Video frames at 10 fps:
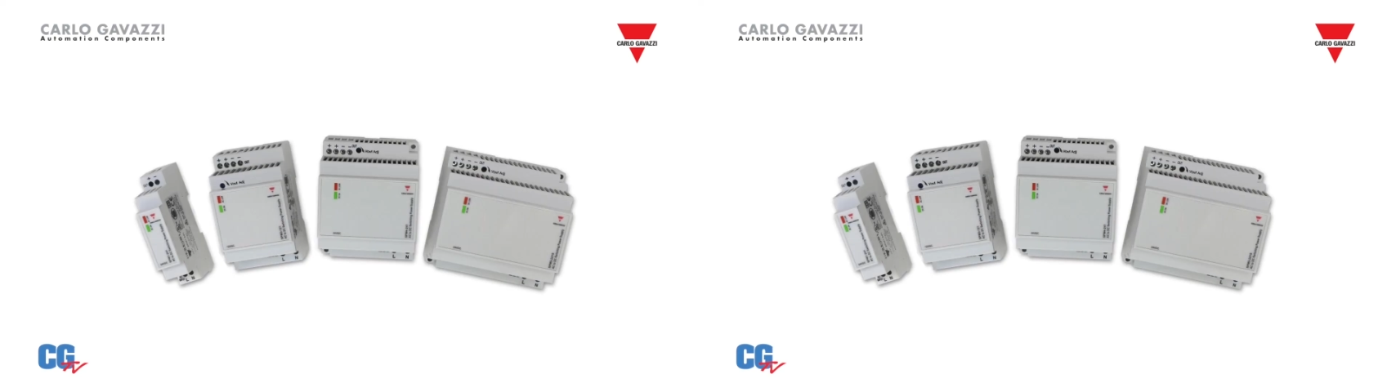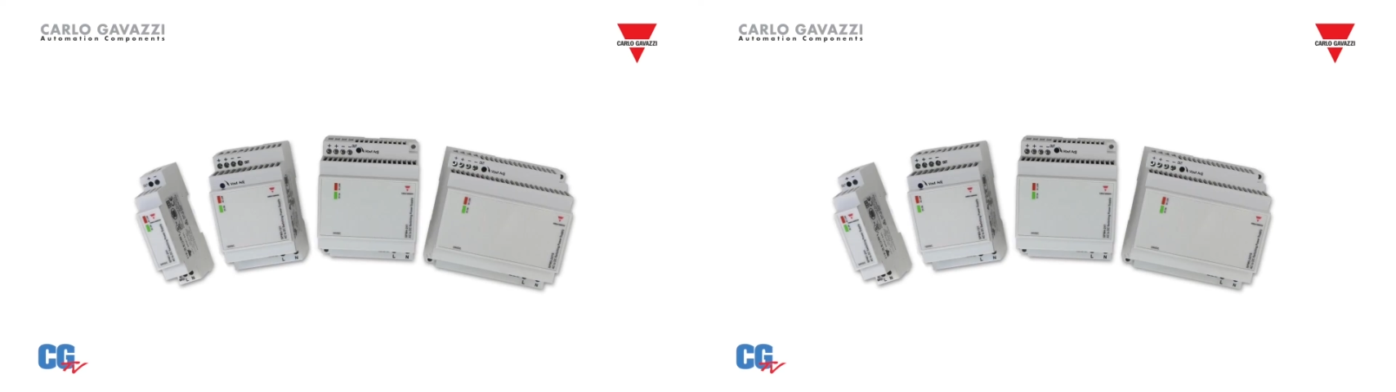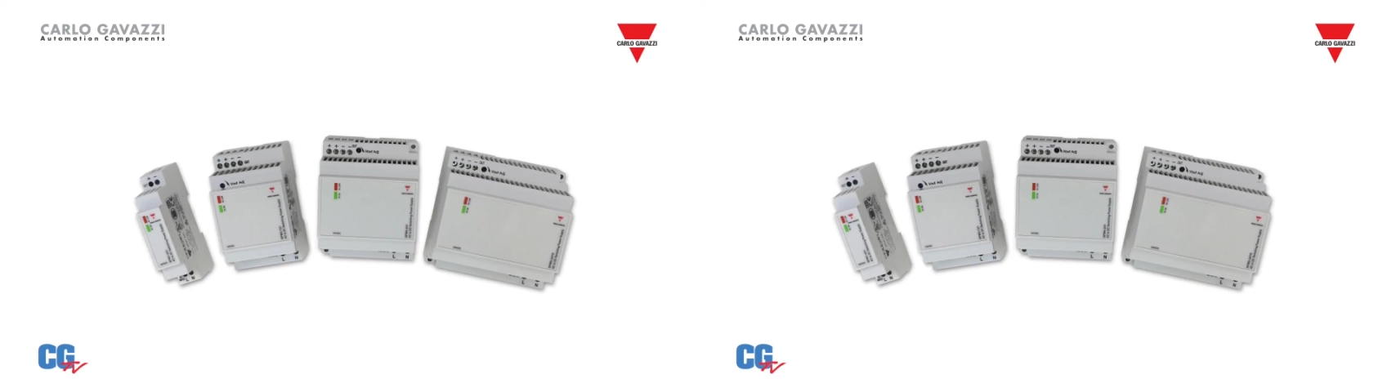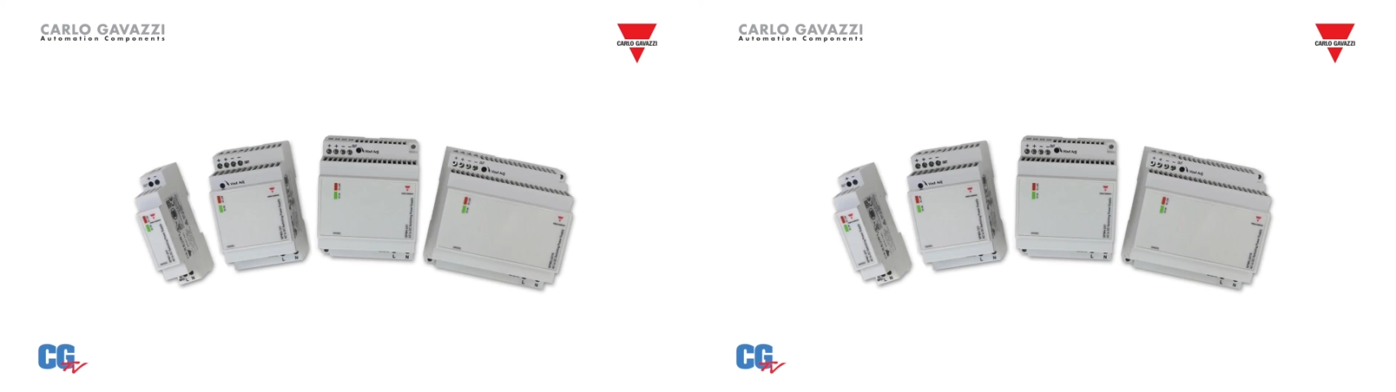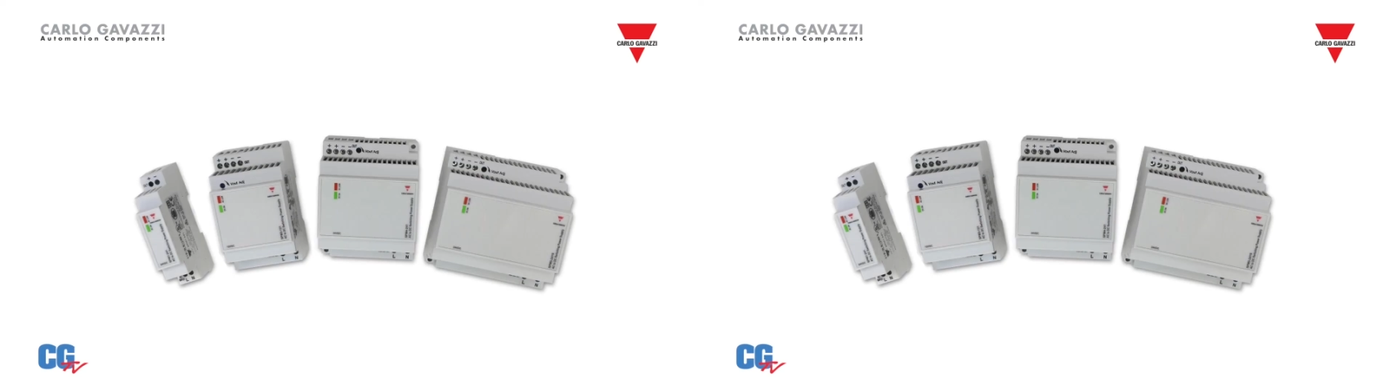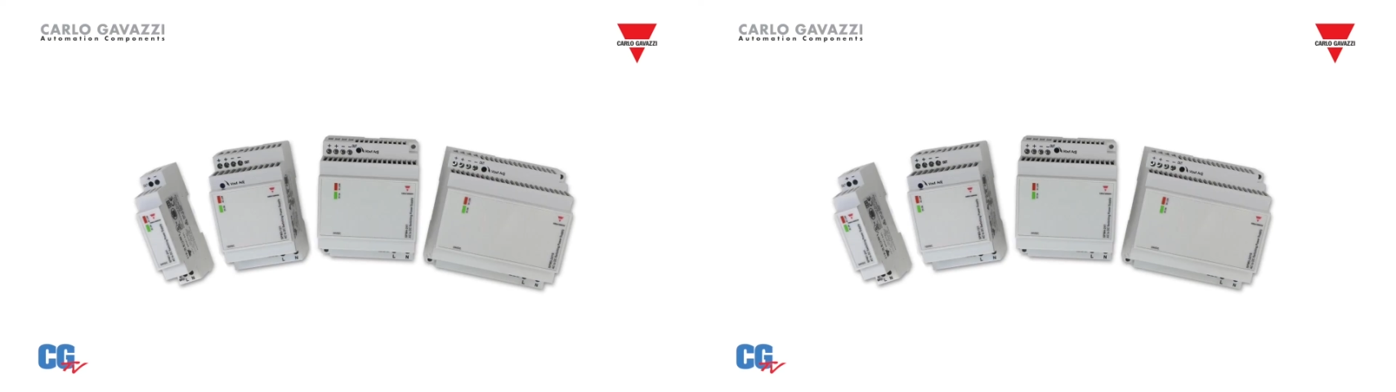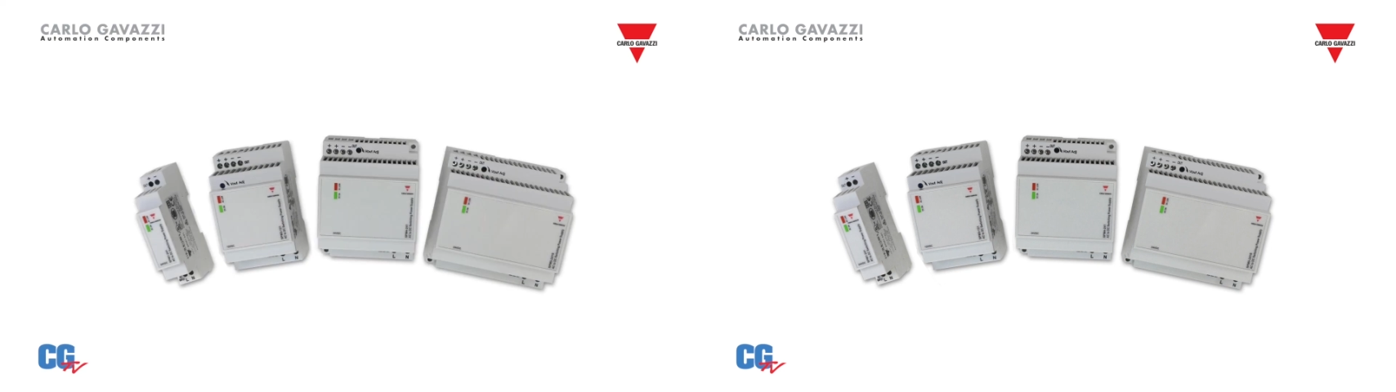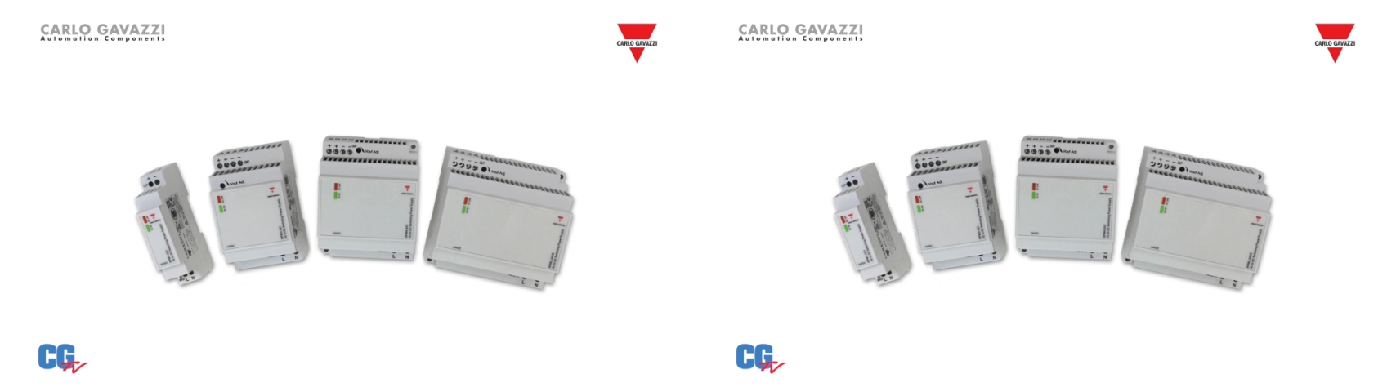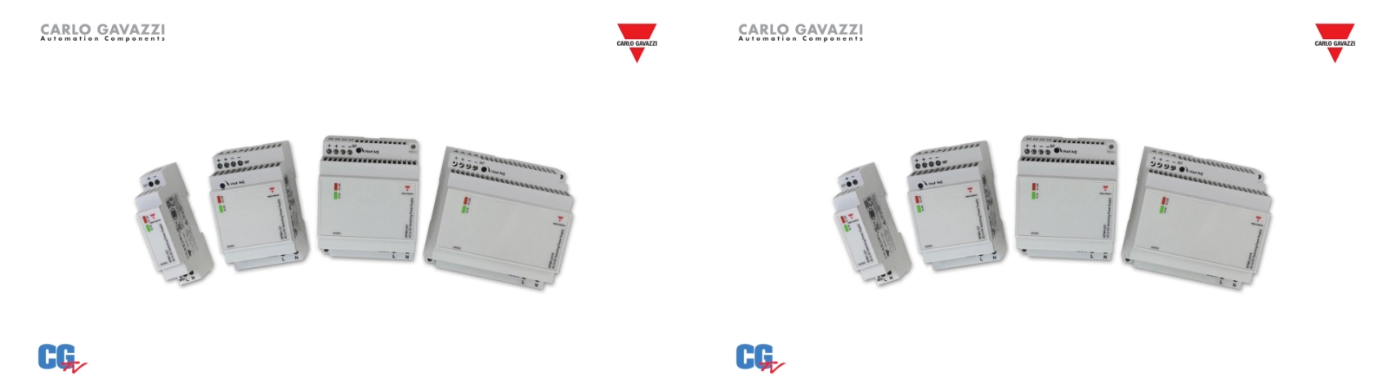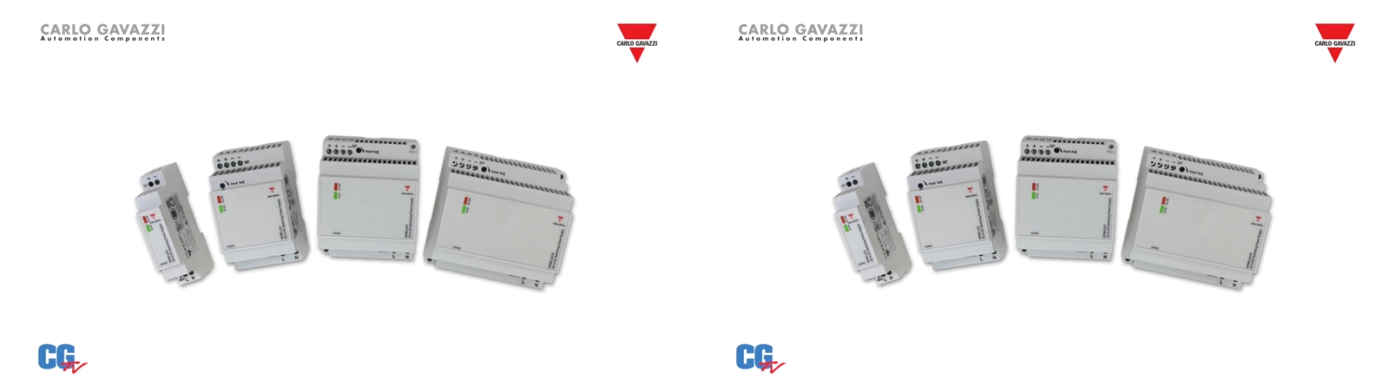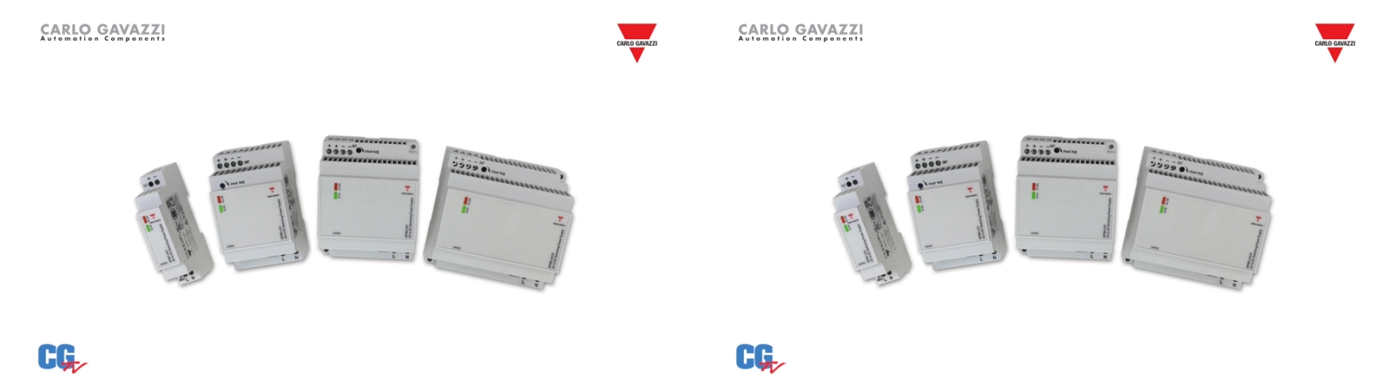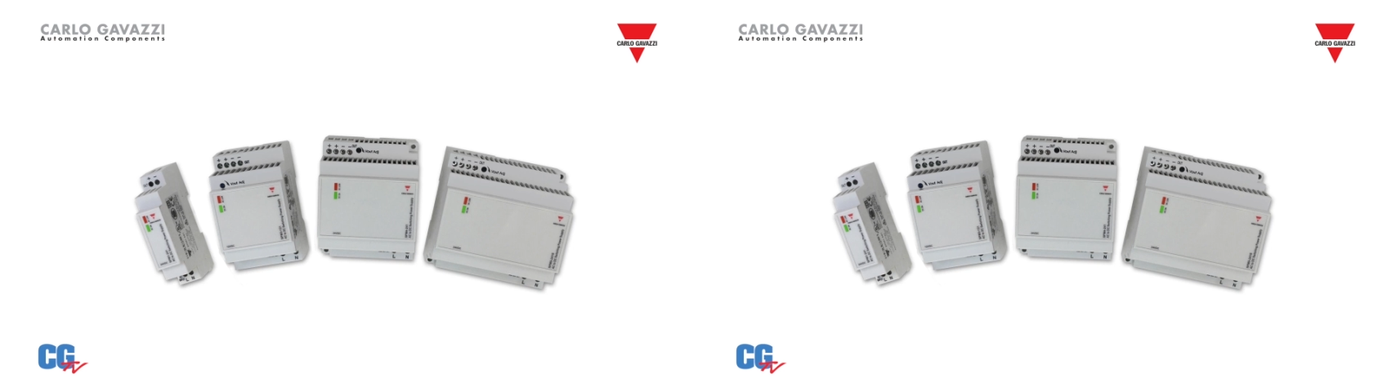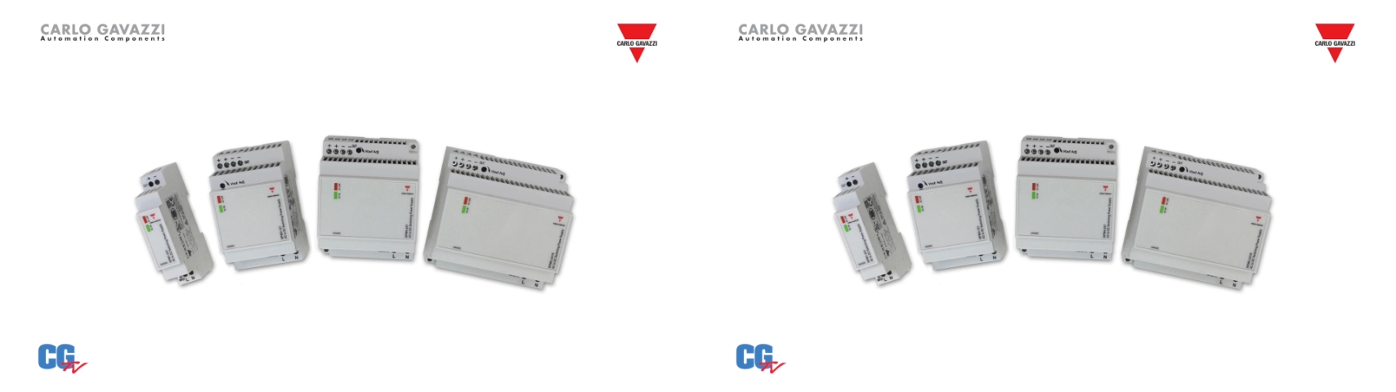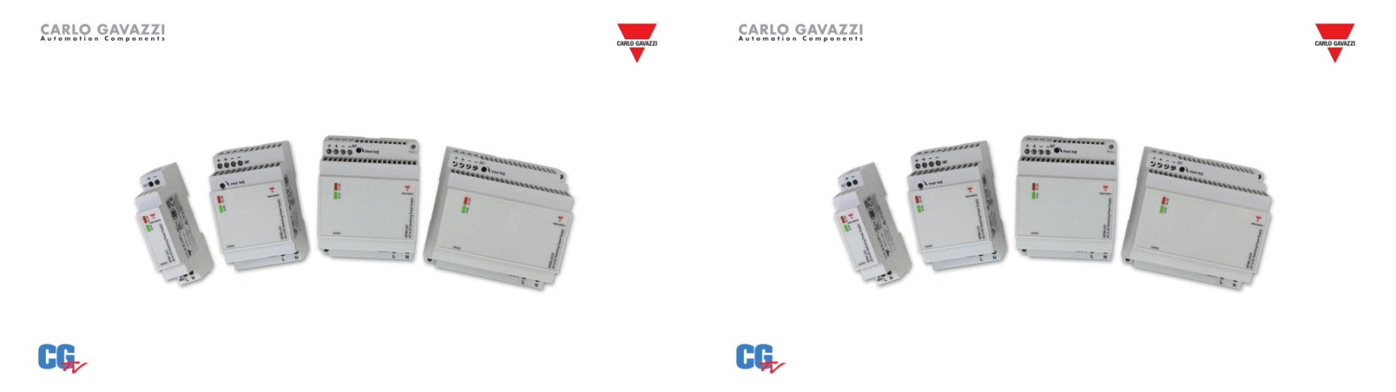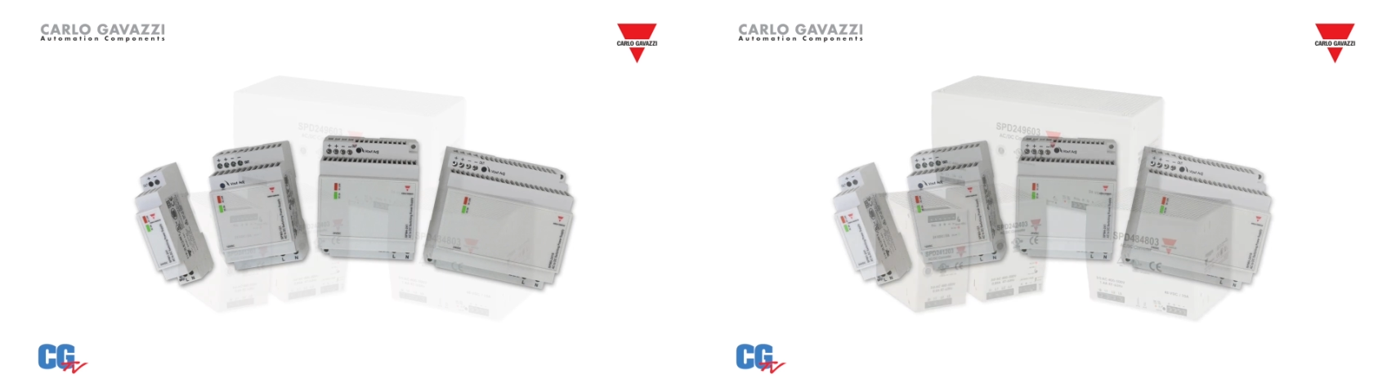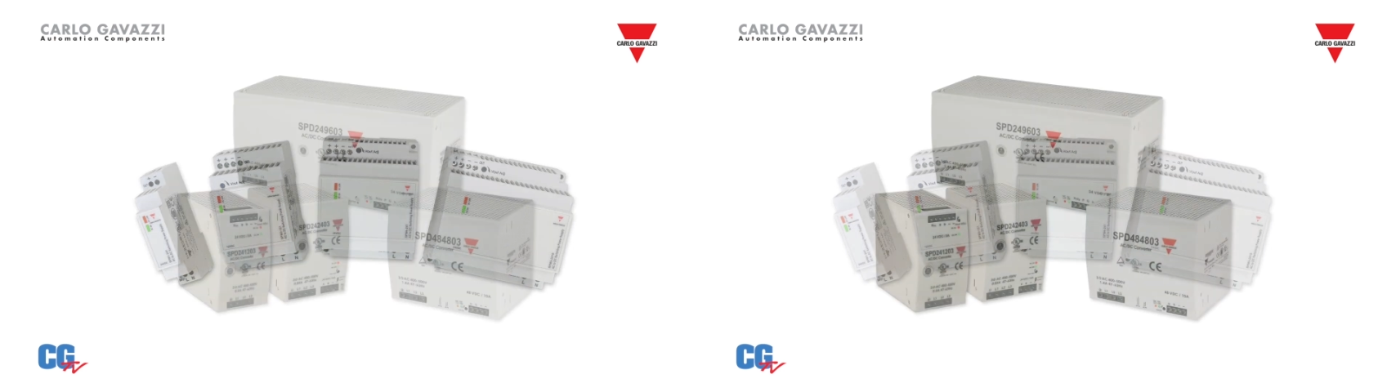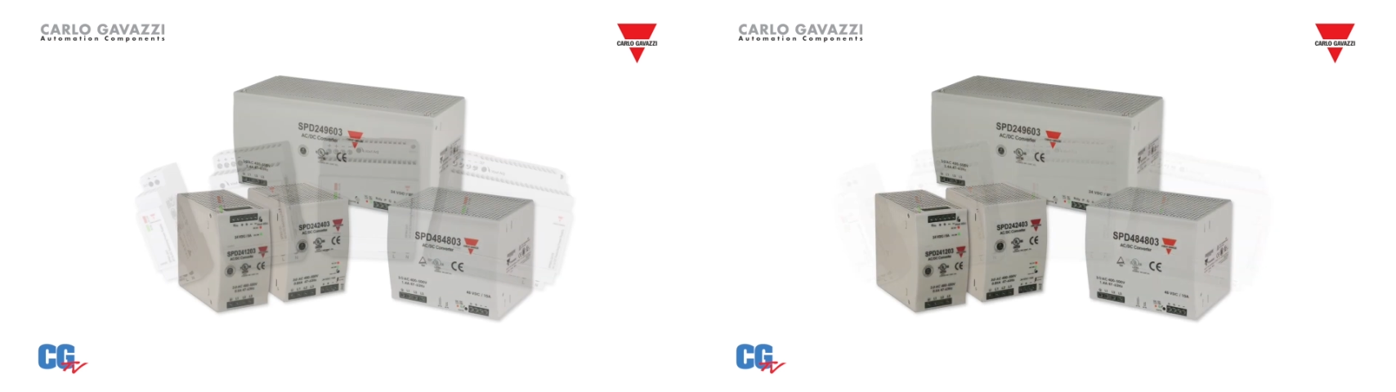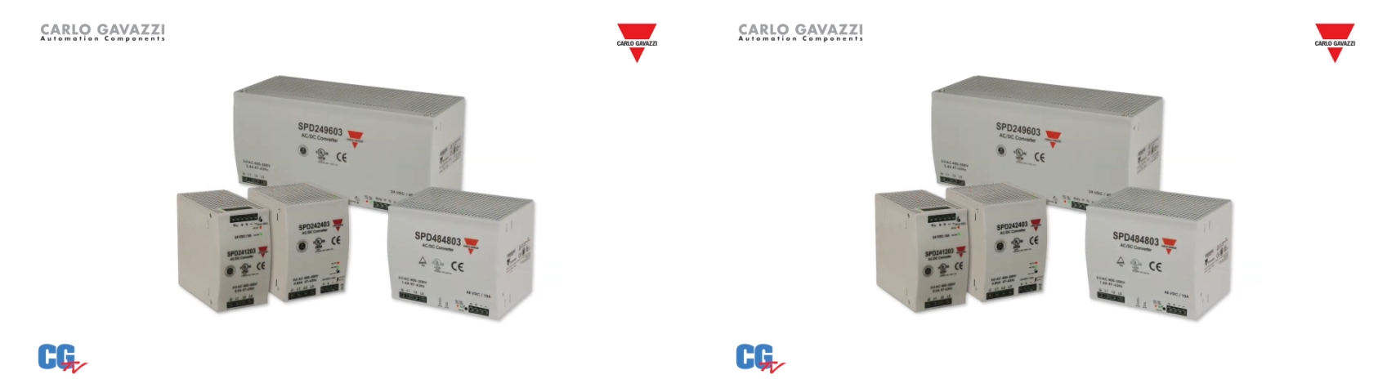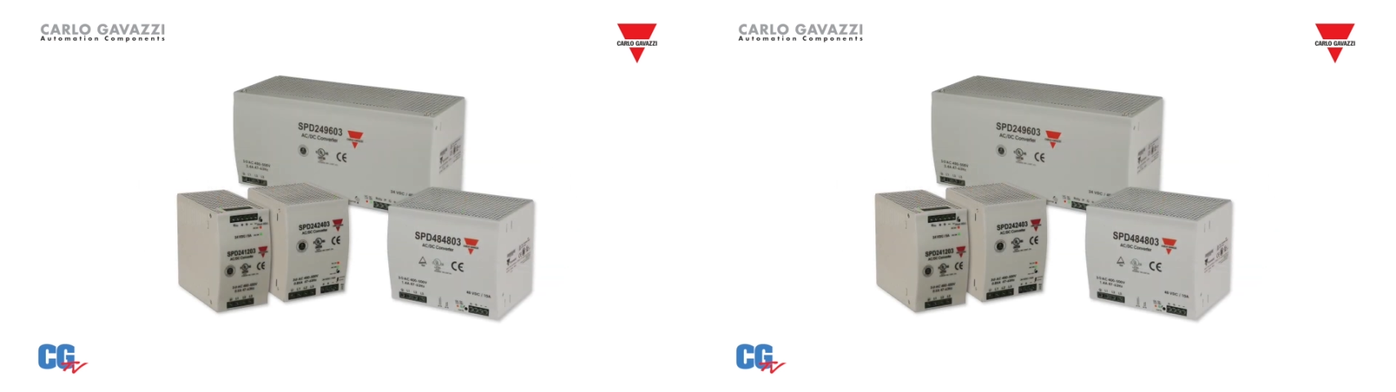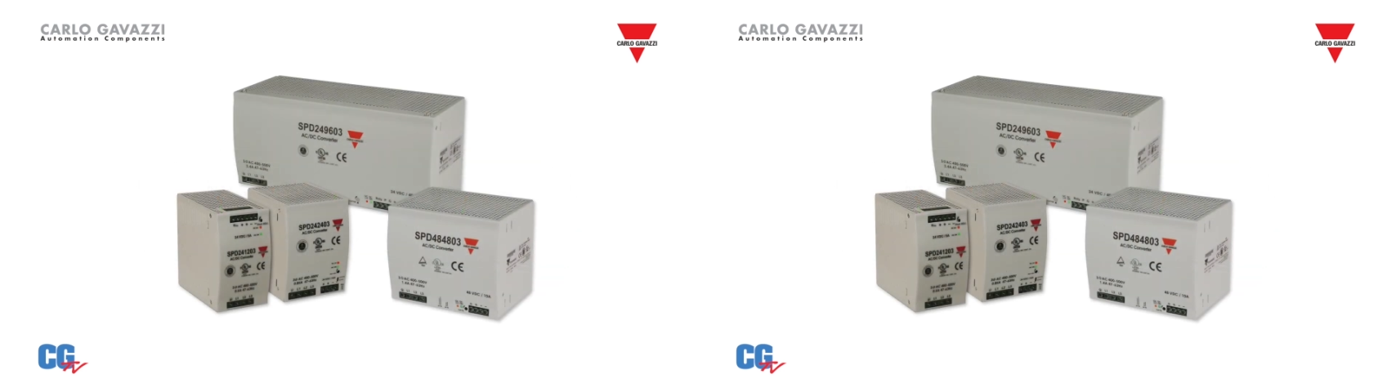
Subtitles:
(no speaker visible)